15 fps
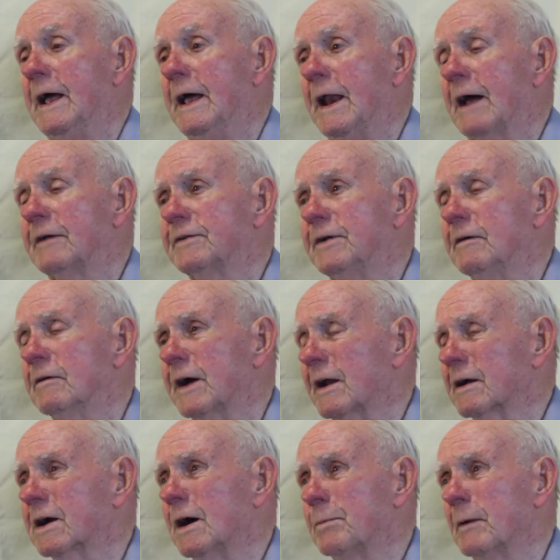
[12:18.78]
And I still got
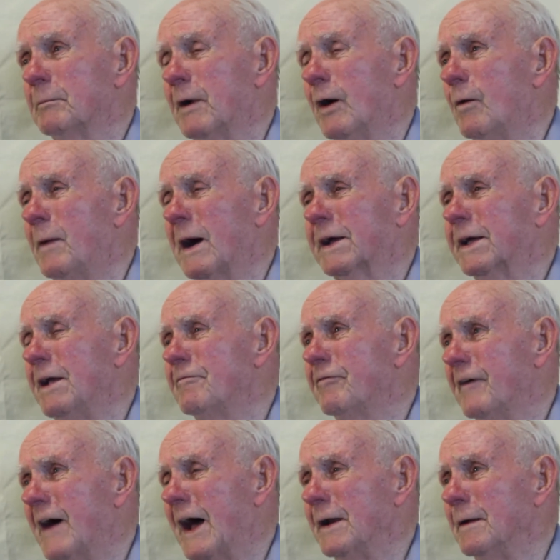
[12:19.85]
a couple at home, I can't
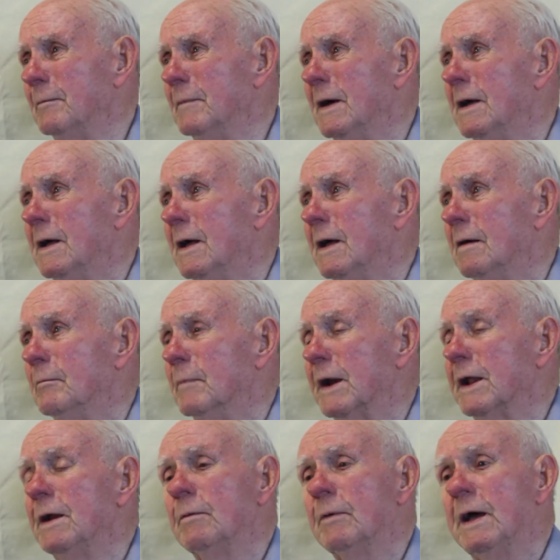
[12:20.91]
find them. But
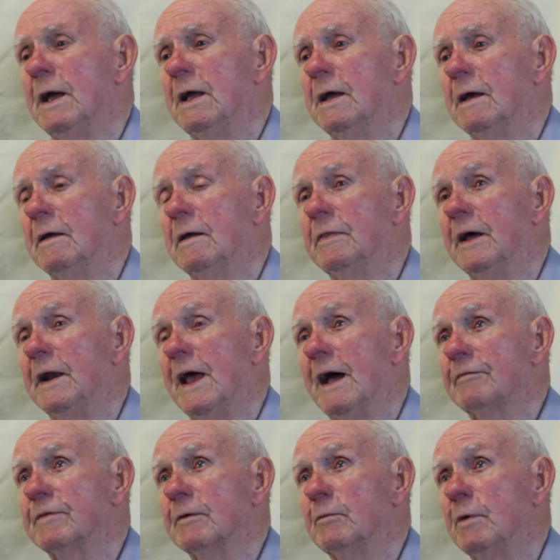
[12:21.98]
anyway, then
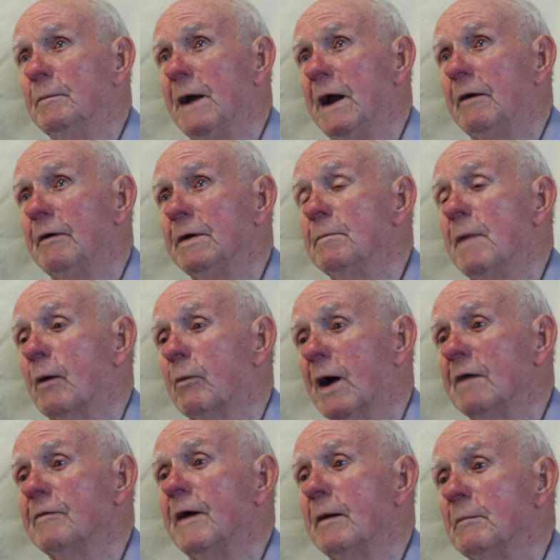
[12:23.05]
after we married, my
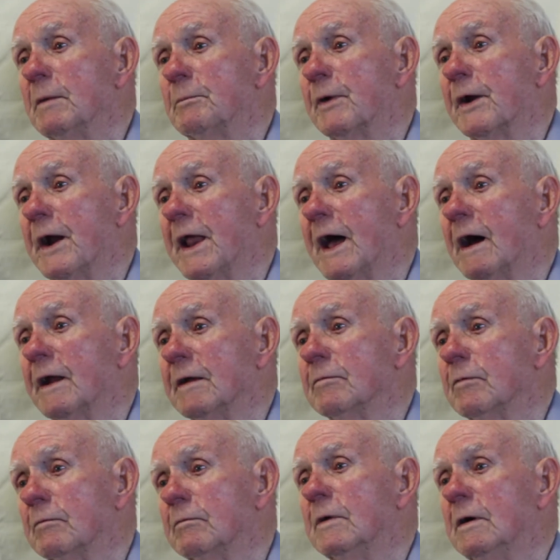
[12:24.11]
wife helped me put it out
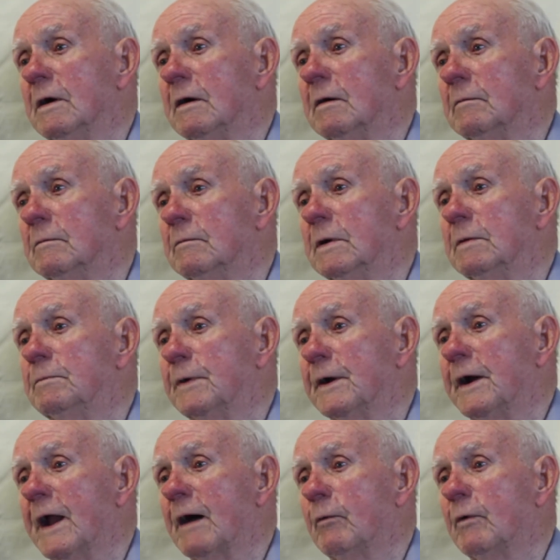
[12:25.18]
we put
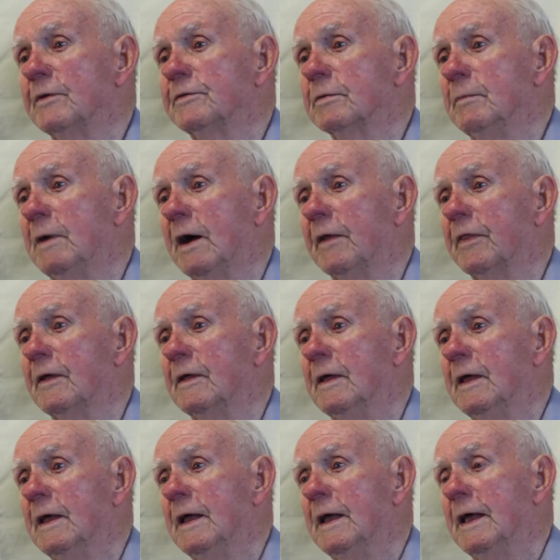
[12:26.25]
it out once a month.
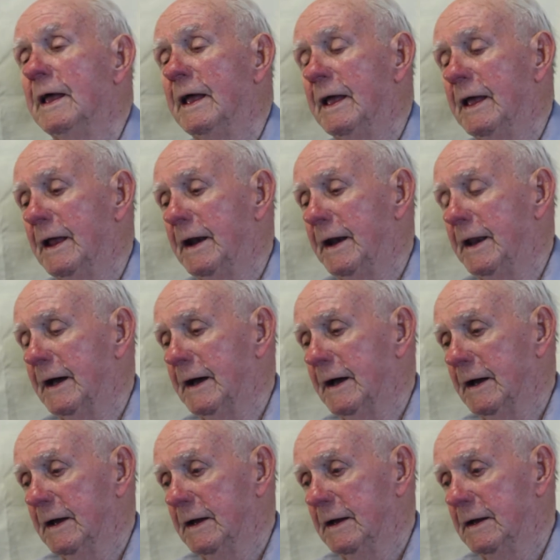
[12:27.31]
And
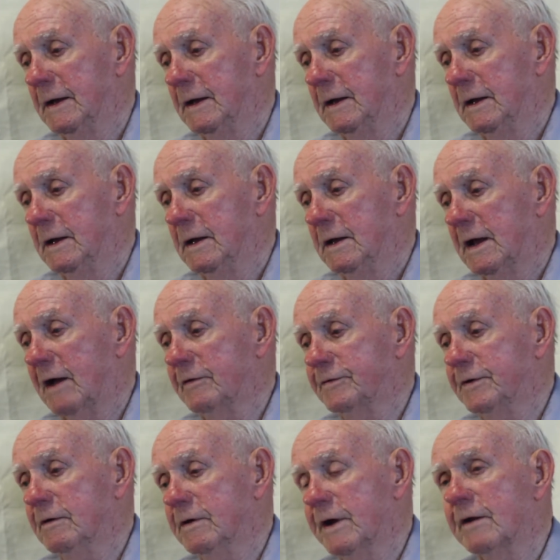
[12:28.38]
I
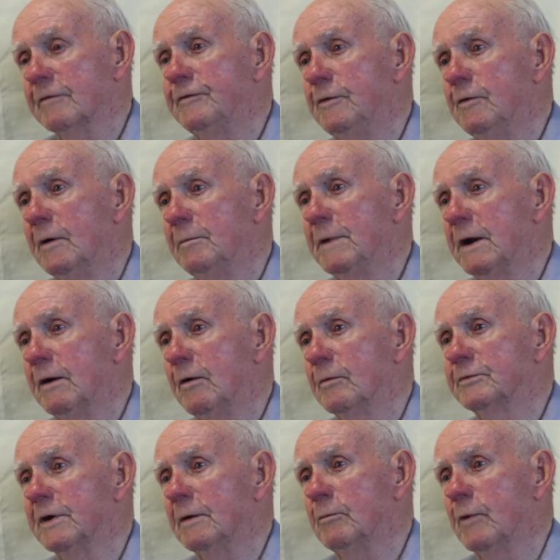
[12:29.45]
still got a few of them at
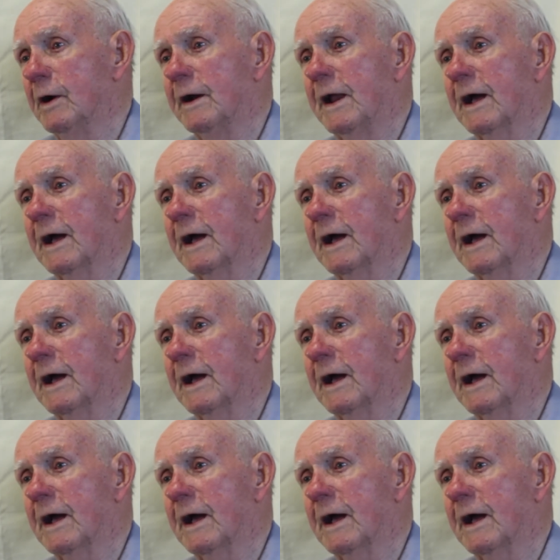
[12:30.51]
home somewhere.